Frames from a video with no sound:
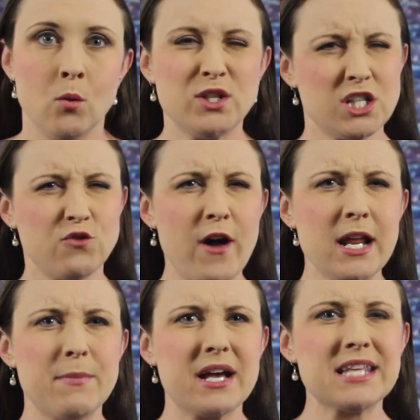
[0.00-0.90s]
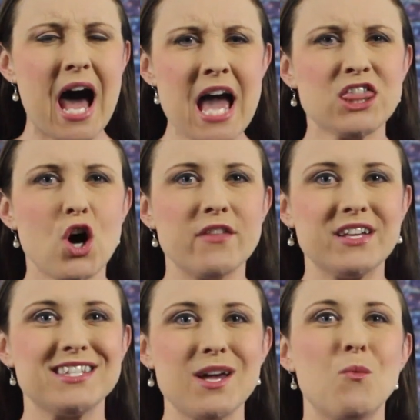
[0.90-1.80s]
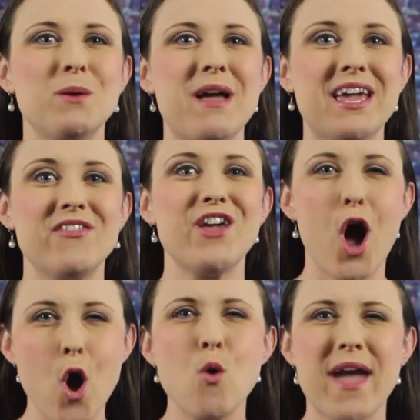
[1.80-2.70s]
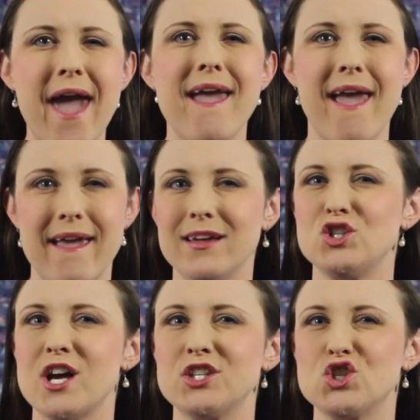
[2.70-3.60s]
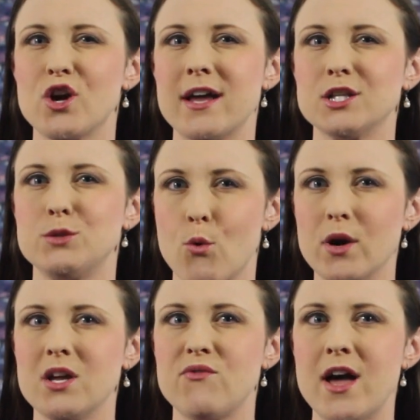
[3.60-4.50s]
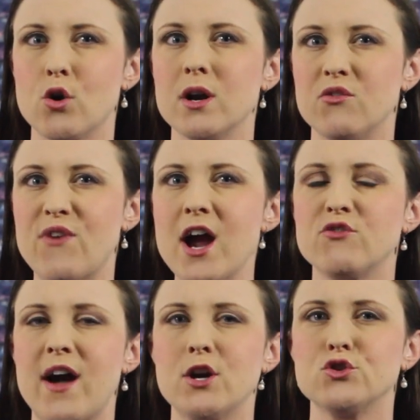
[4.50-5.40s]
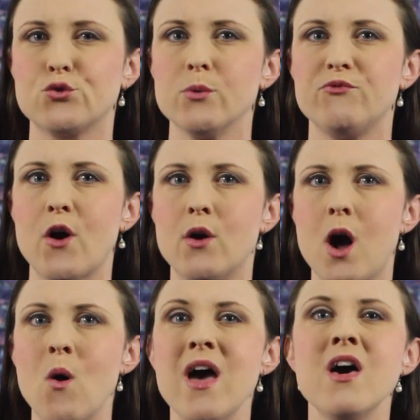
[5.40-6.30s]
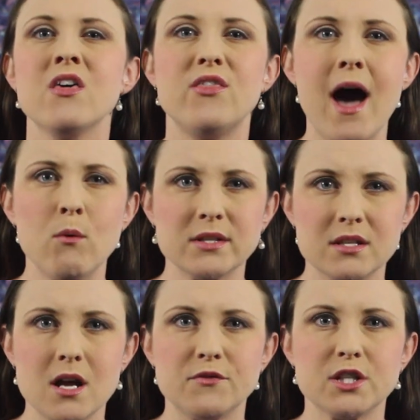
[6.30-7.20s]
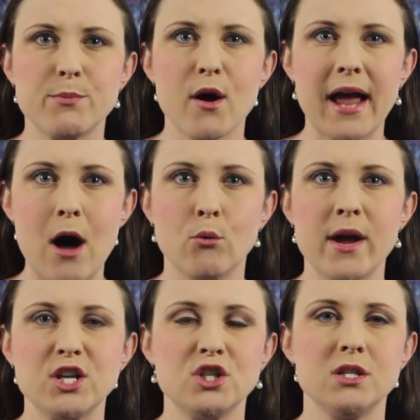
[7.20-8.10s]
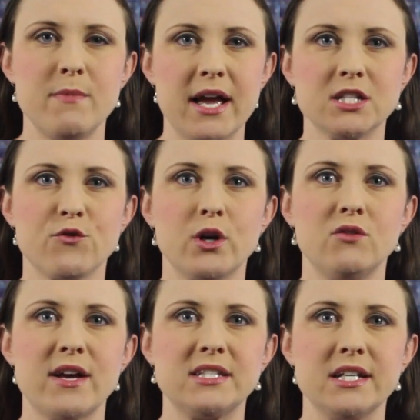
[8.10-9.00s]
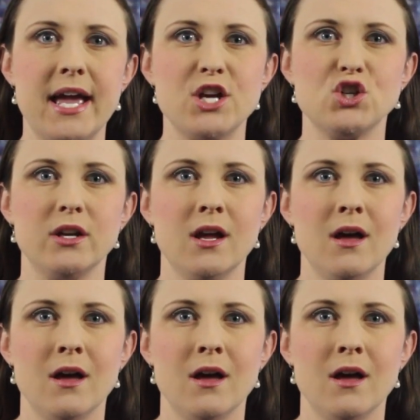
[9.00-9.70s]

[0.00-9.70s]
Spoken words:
Which is funny because I thought that someone making the okay hand gesture at a sporting event or in a firefighter's group photo, that was enough to spark outrage and demands for an investigation.